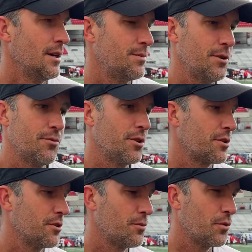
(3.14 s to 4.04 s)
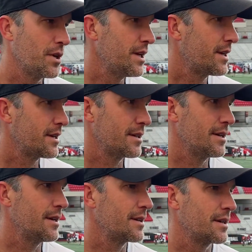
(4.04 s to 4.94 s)
It's been a really good week.
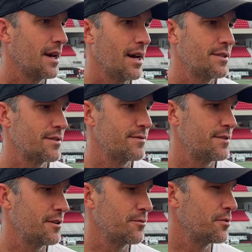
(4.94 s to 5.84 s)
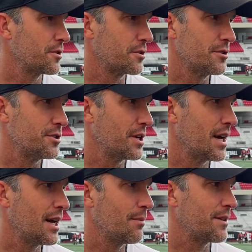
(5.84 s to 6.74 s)
Guys have done a really good job.